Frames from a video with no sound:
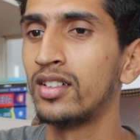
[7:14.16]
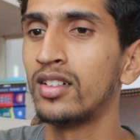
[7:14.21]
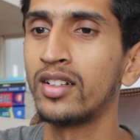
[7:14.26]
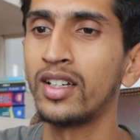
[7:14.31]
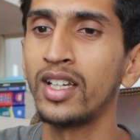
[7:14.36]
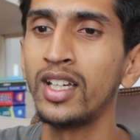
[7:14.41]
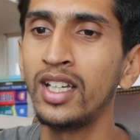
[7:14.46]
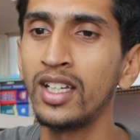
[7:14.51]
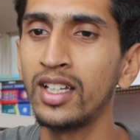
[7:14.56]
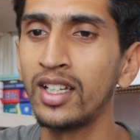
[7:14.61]

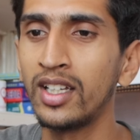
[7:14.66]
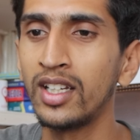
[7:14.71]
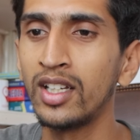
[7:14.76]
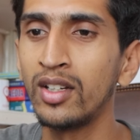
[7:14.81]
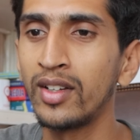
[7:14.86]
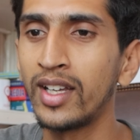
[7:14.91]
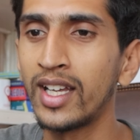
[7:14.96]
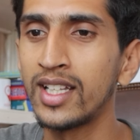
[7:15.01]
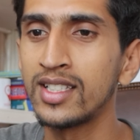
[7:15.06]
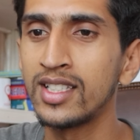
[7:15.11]
okay,
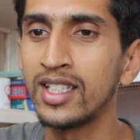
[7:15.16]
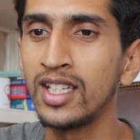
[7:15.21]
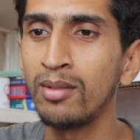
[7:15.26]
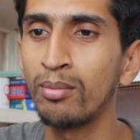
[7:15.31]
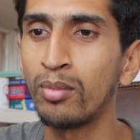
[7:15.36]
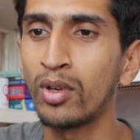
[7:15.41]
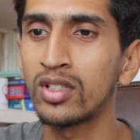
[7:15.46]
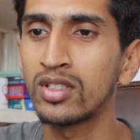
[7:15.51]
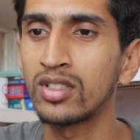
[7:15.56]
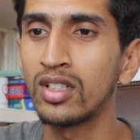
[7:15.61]
here you can
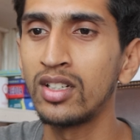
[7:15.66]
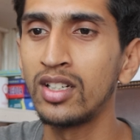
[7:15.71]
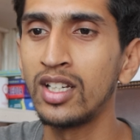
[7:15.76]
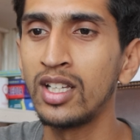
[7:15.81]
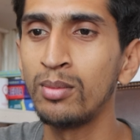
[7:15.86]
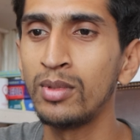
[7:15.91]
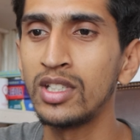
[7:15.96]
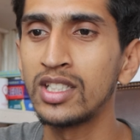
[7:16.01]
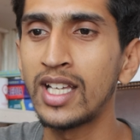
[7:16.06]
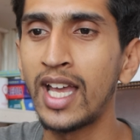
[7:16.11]
see person
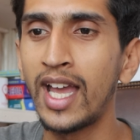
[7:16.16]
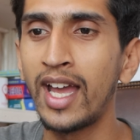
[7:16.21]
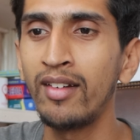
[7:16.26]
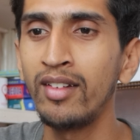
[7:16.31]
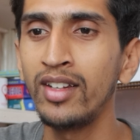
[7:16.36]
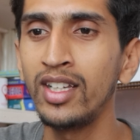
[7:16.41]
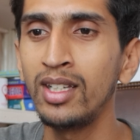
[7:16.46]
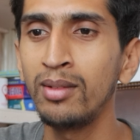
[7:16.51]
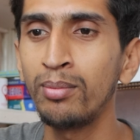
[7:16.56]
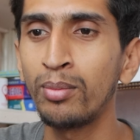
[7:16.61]
name is
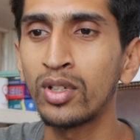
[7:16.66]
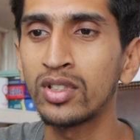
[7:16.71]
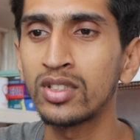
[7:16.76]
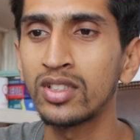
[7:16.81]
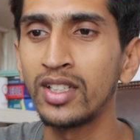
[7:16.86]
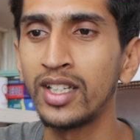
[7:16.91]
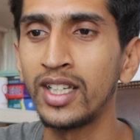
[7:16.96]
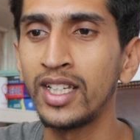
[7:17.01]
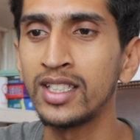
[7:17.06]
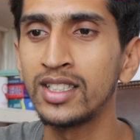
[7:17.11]
Harry,
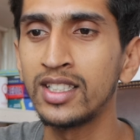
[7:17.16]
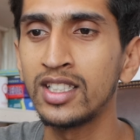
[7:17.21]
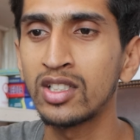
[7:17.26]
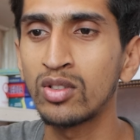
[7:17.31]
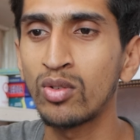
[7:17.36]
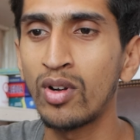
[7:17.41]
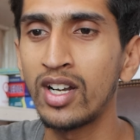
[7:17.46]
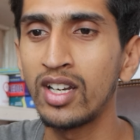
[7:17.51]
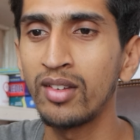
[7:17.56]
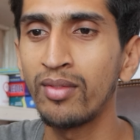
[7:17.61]
person age
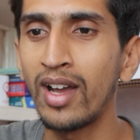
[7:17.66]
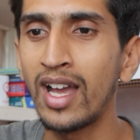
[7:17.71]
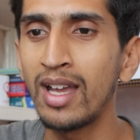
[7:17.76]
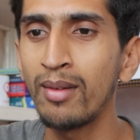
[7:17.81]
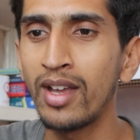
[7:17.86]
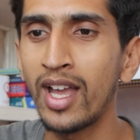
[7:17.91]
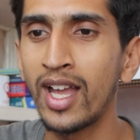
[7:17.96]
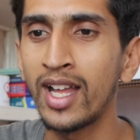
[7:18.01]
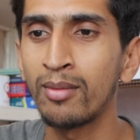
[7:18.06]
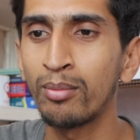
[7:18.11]
is
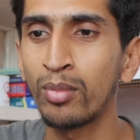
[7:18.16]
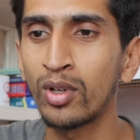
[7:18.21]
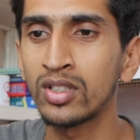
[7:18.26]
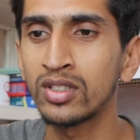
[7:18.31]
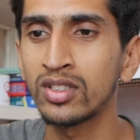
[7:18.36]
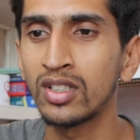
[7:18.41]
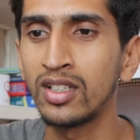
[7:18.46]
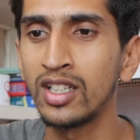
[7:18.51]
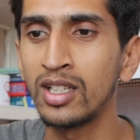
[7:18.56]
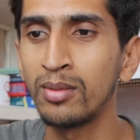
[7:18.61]
25 and
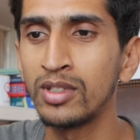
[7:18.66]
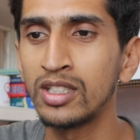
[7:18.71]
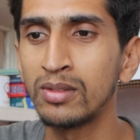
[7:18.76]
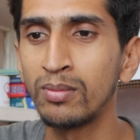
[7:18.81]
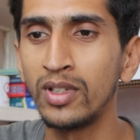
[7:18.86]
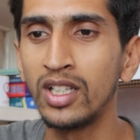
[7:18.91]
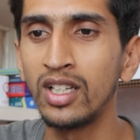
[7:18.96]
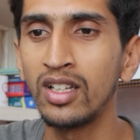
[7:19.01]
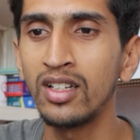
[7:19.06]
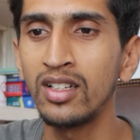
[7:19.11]
person name
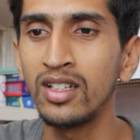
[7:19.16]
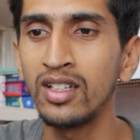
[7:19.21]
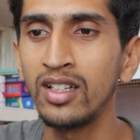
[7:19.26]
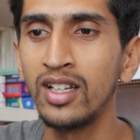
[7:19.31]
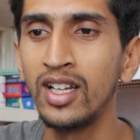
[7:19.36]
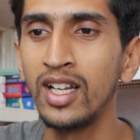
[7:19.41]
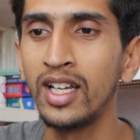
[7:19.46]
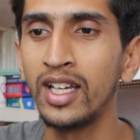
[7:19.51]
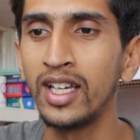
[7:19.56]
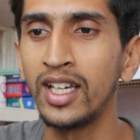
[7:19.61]
is
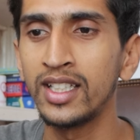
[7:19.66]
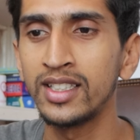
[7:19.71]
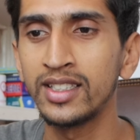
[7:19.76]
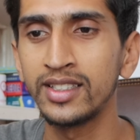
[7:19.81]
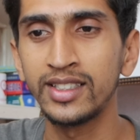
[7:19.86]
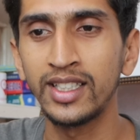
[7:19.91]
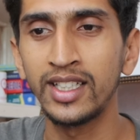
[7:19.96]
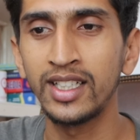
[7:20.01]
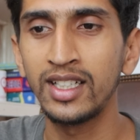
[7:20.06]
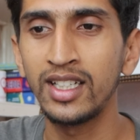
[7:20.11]
Milan, age
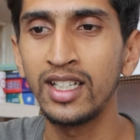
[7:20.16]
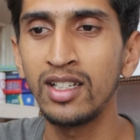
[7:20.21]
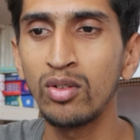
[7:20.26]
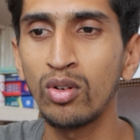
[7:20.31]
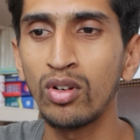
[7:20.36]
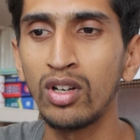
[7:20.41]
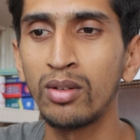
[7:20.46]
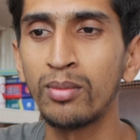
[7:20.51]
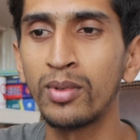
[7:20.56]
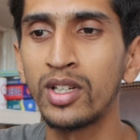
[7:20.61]
is
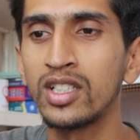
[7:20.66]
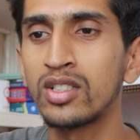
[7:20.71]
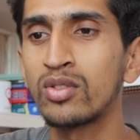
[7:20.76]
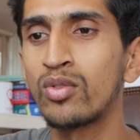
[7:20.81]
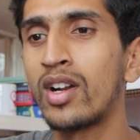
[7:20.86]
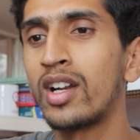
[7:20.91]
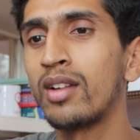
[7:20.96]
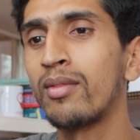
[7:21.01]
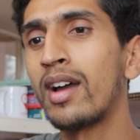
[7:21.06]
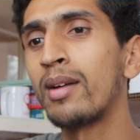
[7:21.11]
18, roll number is
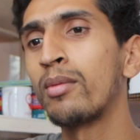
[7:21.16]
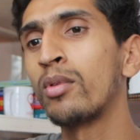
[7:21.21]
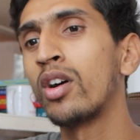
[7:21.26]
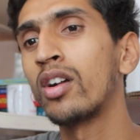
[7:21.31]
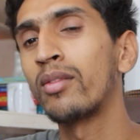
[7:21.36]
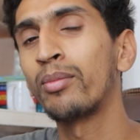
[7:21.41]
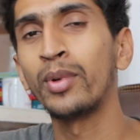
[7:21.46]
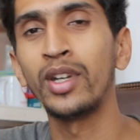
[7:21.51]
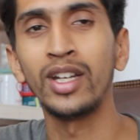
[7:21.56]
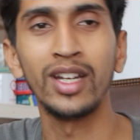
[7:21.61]
25
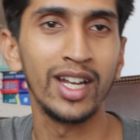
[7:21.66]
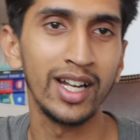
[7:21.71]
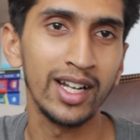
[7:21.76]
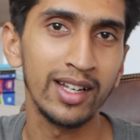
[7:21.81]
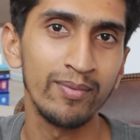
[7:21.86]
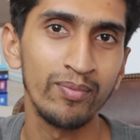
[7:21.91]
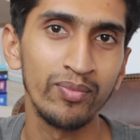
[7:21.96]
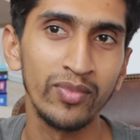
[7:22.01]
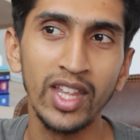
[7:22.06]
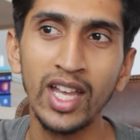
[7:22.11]
got
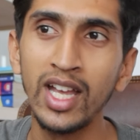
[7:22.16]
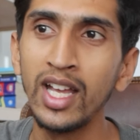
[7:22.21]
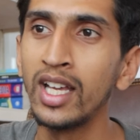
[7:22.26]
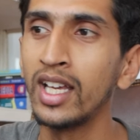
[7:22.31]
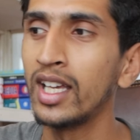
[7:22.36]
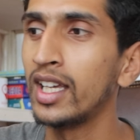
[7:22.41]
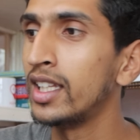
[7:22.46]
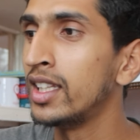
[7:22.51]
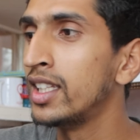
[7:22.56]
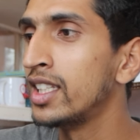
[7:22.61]
printed.
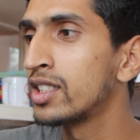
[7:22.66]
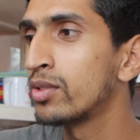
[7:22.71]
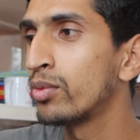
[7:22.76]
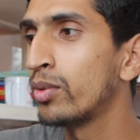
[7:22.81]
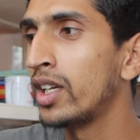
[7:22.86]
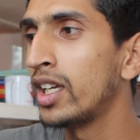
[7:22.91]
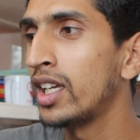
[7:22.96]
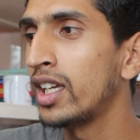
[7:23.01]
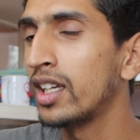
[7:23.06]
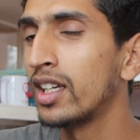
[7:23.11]
In this
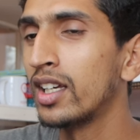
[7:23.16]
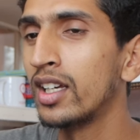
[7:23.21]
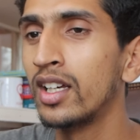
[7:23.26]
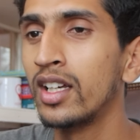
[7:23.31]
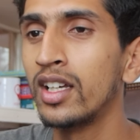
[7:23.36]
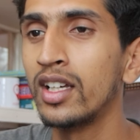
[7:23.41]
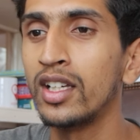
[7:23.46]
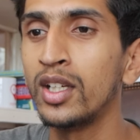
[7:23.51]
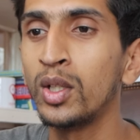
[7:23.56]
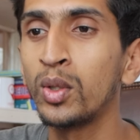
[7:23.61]
way
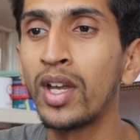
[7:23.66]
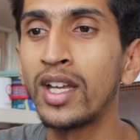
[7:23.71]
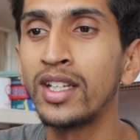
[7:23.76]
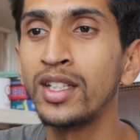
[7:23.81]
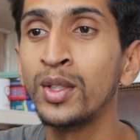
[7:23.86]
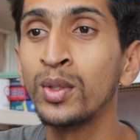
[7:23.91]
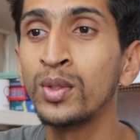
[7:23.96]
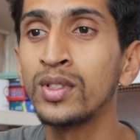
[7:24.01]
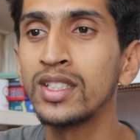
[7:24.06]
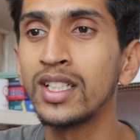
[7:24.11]
you
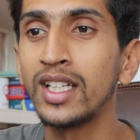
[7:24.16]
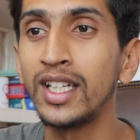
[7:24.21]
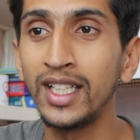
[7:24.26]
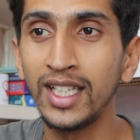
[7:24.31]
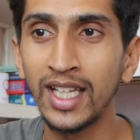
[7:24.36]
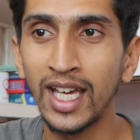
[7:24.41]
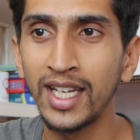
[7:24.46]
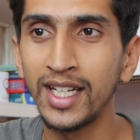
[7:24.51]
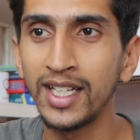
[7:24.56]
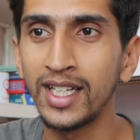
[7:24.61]
can use
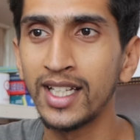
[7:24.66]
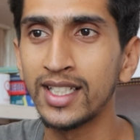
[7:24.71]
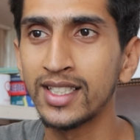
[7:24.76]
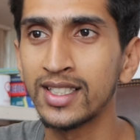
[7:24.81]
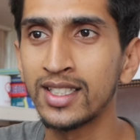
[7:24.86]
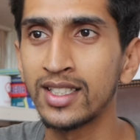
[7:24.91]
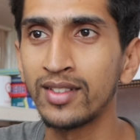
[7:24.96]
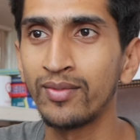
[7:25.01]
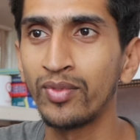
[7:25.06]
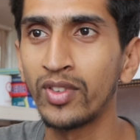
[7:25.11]

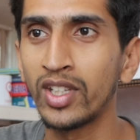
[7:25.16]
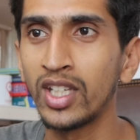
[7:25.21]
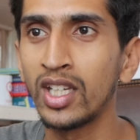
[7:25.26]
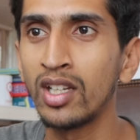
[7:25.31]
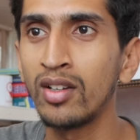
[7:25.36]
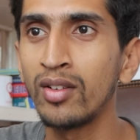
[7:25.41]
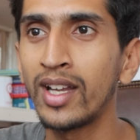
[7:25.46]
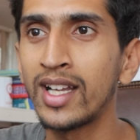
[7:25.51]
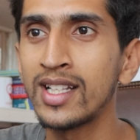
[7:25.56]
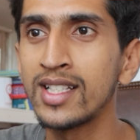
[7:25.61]
inheritance.
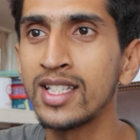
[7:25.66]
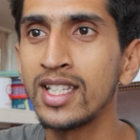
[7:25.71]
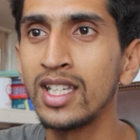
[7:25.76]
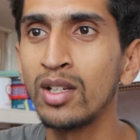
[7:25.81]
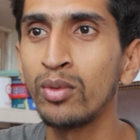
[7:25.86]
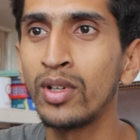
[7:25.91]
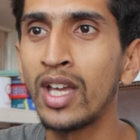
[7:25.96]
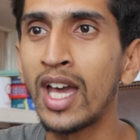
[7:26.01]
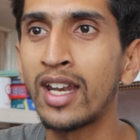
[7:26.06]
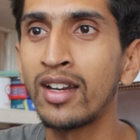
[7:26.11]
Here you can
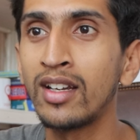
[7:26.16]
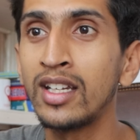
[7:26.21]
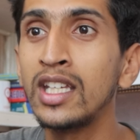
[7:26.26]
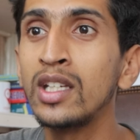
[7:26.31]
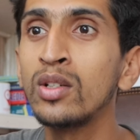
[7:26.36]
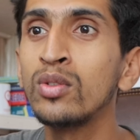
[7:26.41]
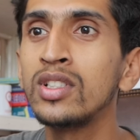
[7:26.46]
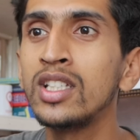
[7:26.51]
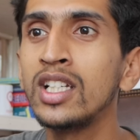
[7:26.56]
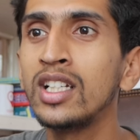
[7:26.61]
see we are
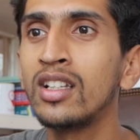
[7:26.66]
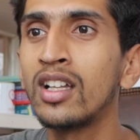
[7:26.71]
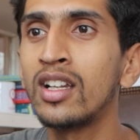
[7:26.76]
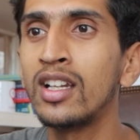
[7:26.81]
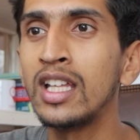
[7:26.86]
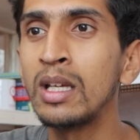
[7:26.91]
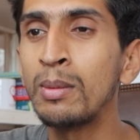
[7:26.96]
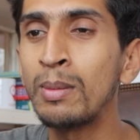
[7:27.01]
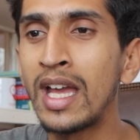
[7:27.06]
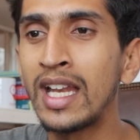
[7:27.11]
reusing
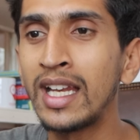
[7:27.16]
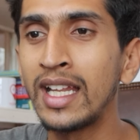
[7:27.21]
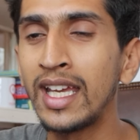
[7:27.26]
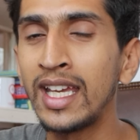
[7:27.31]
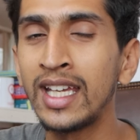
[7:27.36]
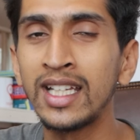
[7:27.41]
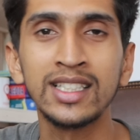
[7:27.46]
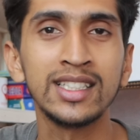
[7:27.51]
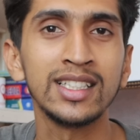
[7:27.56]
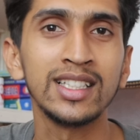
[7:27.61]
the name
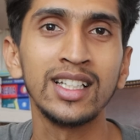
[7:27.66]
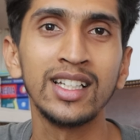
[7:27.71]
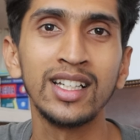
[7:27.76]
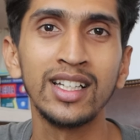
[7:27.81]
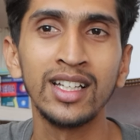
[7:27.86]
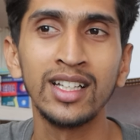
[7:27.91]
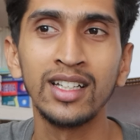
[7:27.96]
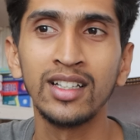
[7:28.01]
and age